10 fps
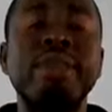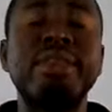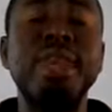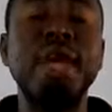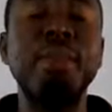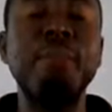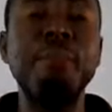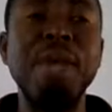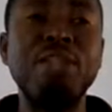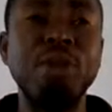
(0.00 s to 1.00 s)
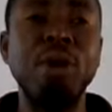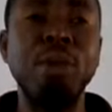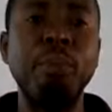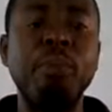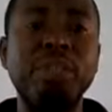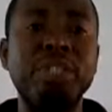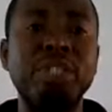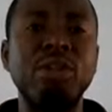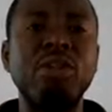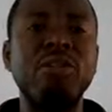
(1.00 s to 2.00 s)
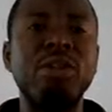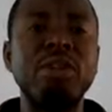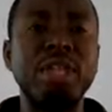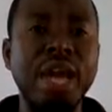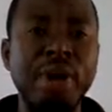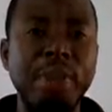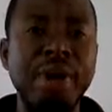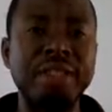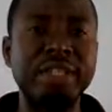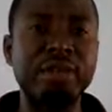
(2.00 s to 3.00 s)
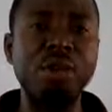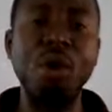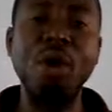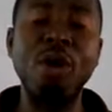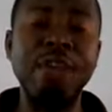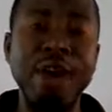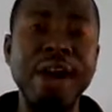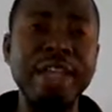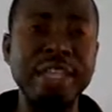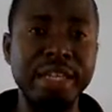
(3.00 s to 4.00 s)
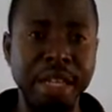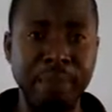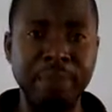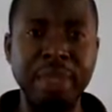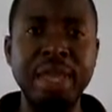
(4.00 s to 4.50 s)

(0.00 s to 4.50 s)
take major portion of what? Our budget or of our income.